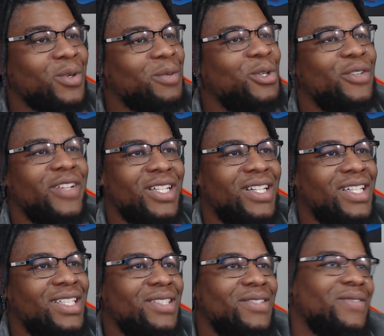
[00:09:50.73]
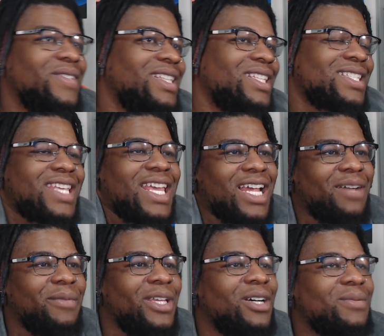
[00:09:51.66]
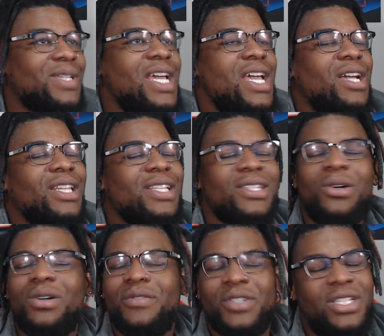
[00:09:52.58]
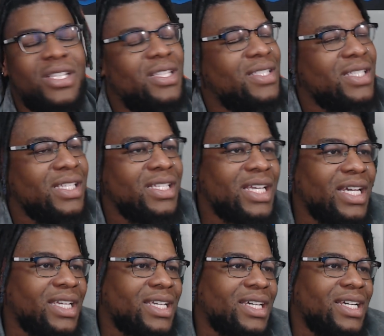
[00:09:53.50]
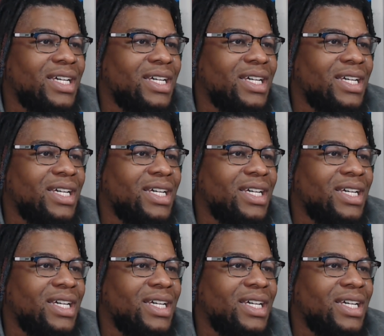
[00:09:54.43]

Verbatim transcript: We're moving on. This cannot be helped. Let's go over to the Z deck.